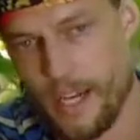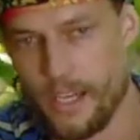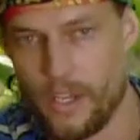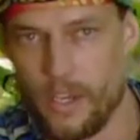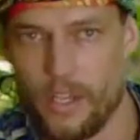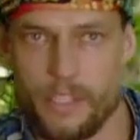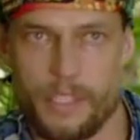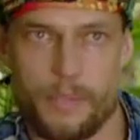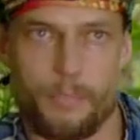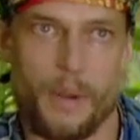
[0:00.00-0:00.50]
I
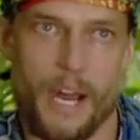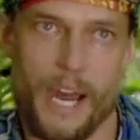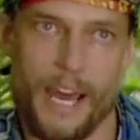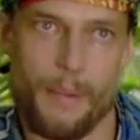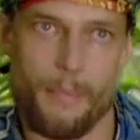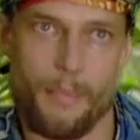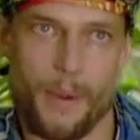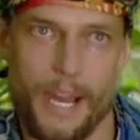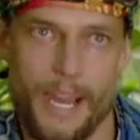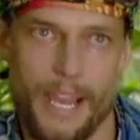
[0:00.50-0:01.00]
got a
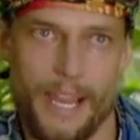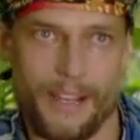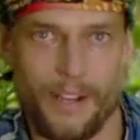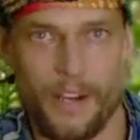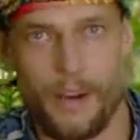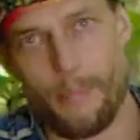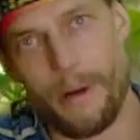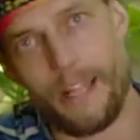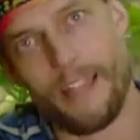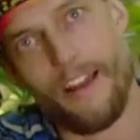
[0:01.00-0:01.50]
spider bite
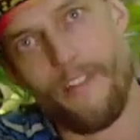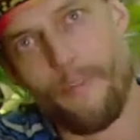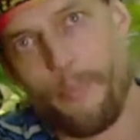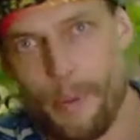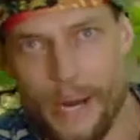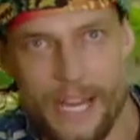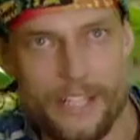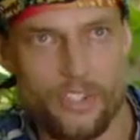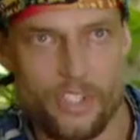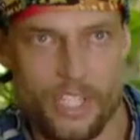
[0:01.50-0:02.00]
on my left
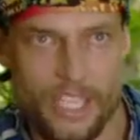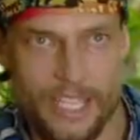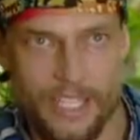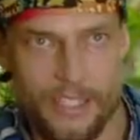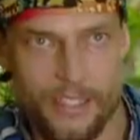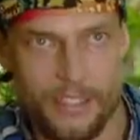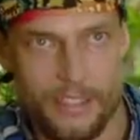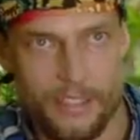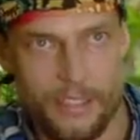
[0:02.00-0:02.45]
butt cheek,